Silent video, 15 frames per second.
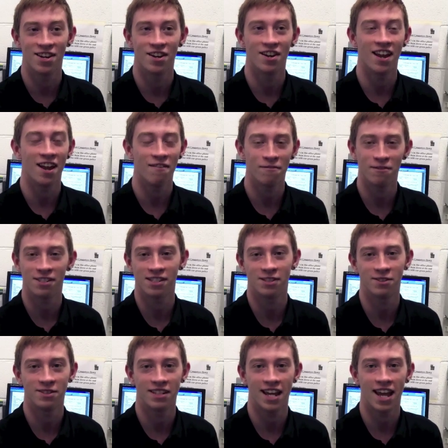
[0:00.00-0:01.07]
in every
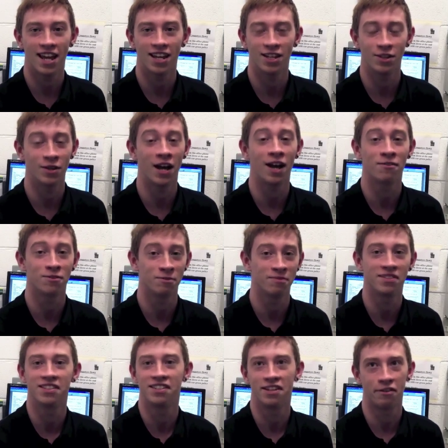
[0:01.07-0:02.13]
single day you have
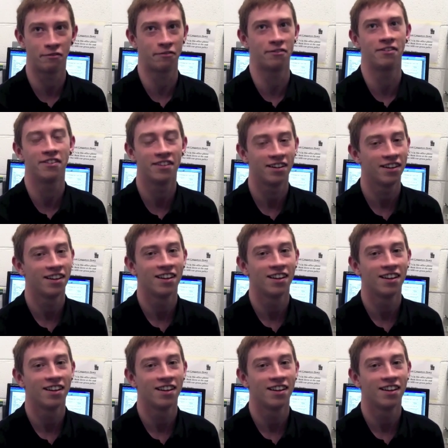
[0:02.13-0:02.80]
something different